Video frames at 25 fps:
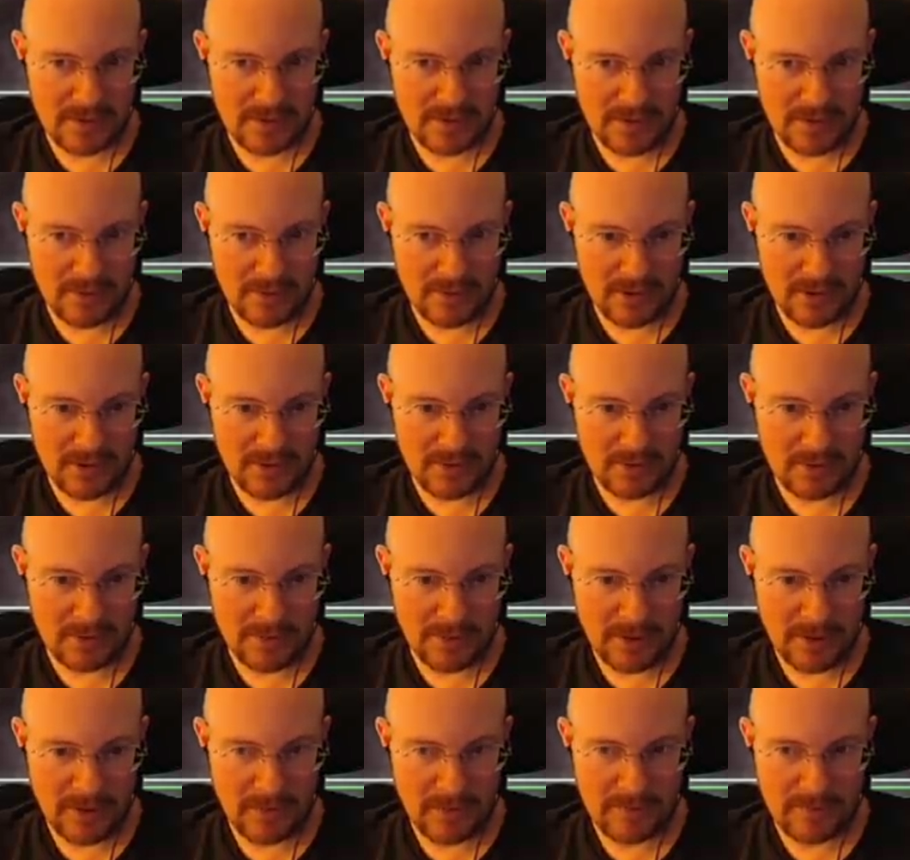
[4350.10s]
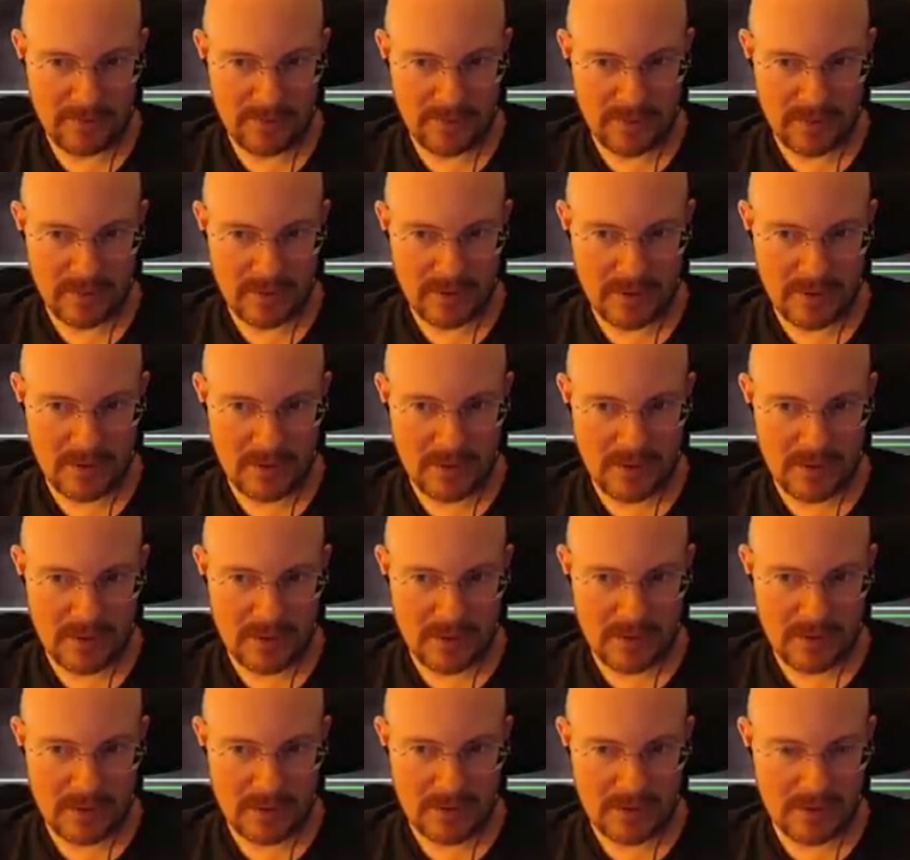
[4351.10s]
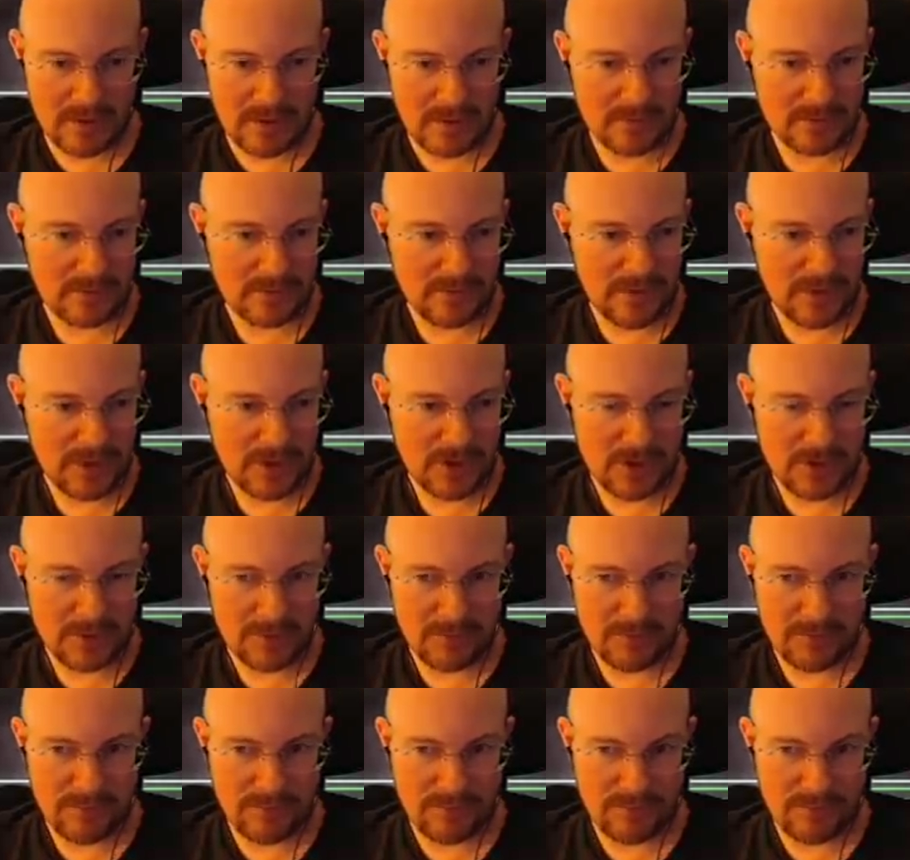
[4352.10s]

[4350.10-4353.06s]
Not with the heal bay. Let's go finish him.